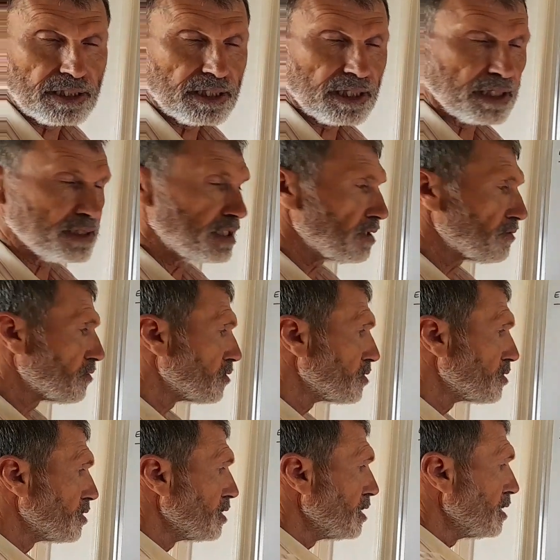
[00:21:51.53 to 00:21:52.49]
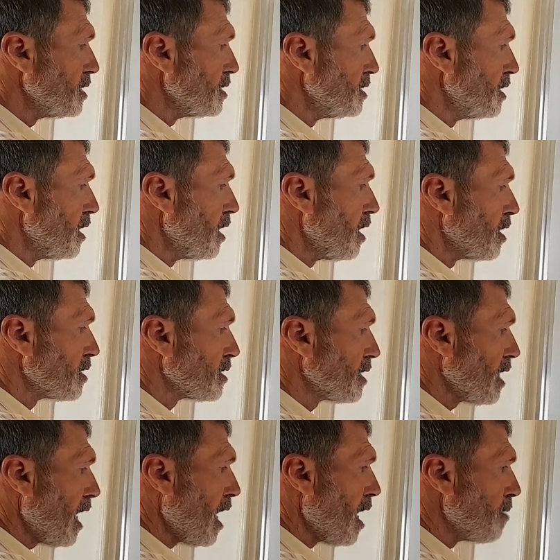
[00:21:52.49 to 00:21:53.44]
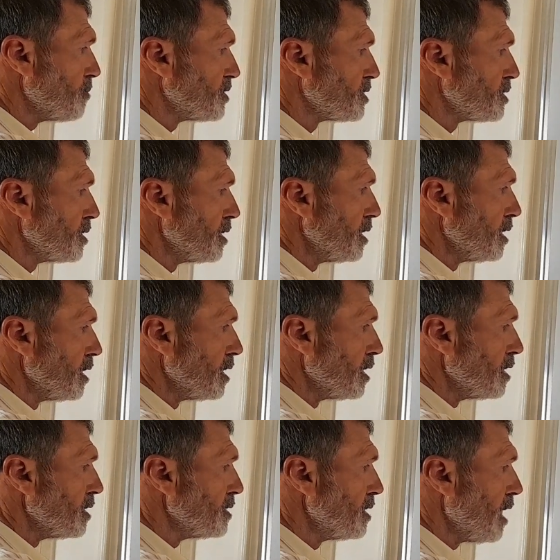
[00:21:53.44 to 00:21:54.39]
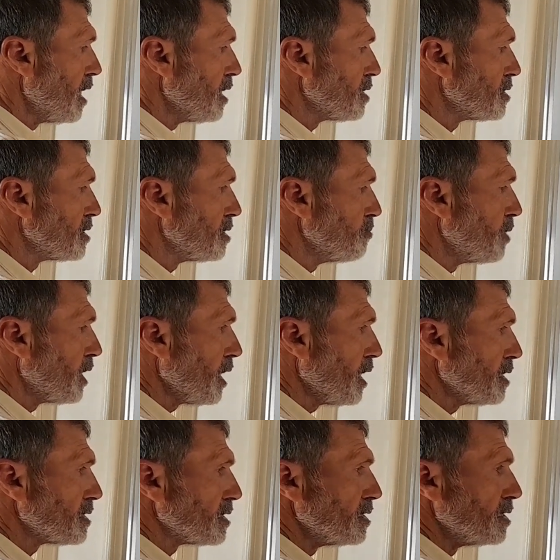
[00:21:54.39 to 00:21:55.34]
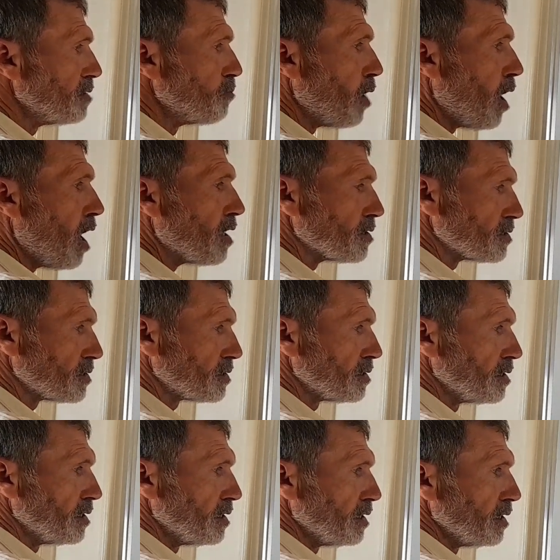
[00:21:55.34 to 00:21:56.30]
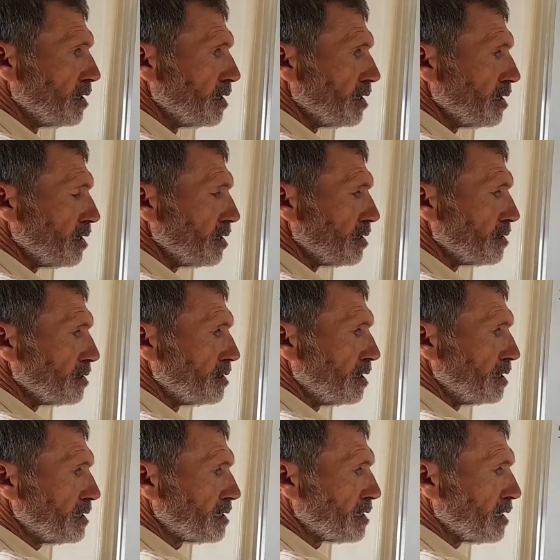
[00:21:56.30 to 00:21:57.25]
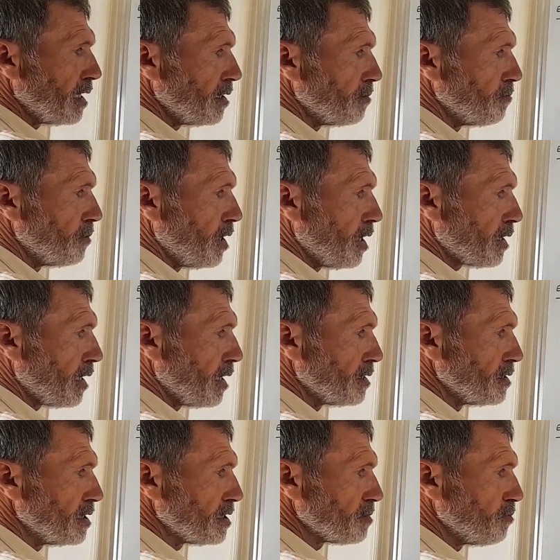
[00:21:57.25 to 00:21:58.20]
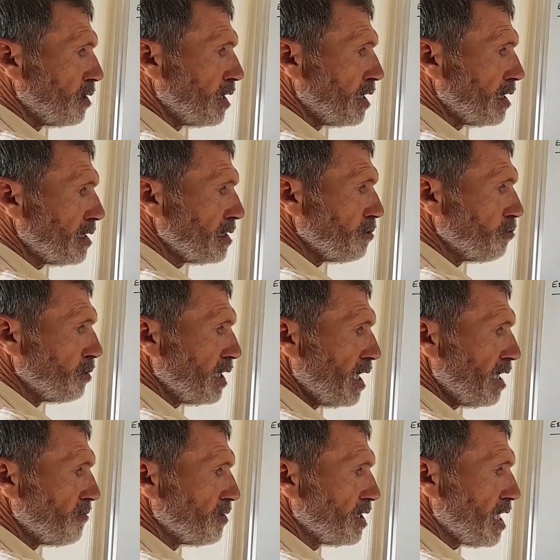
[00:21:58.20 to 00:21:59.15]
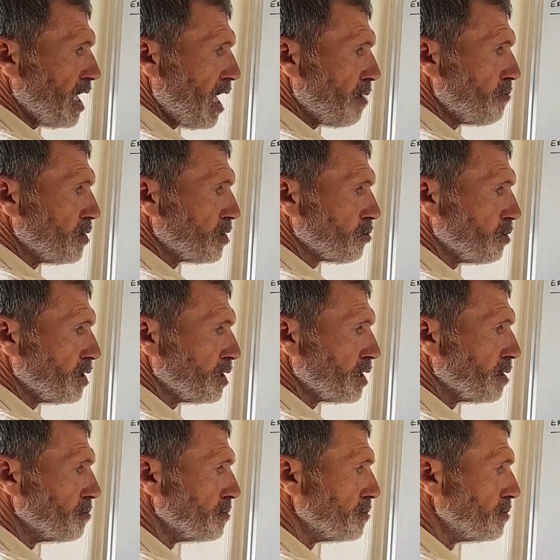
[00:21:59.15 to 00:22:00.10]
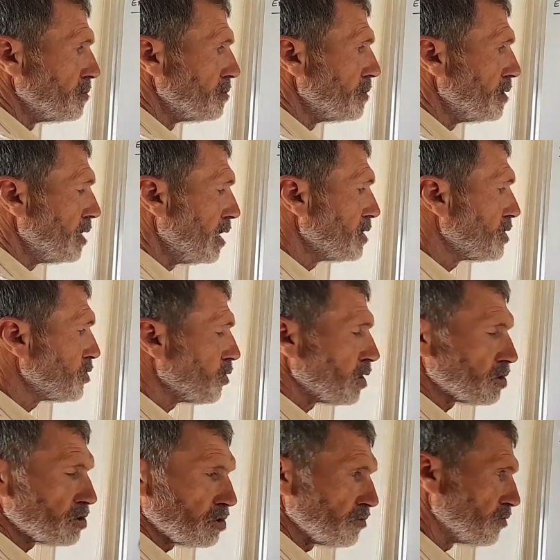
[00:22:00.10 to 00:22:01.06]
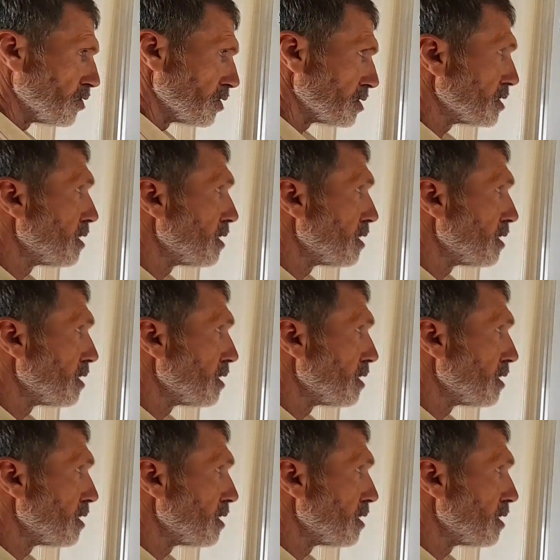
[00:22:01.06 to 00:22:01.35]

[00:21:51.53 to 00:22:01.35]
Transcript: and therefore there are gaps that separates the bars. This bar and this bar, we have a gap between them, and so on and so forth.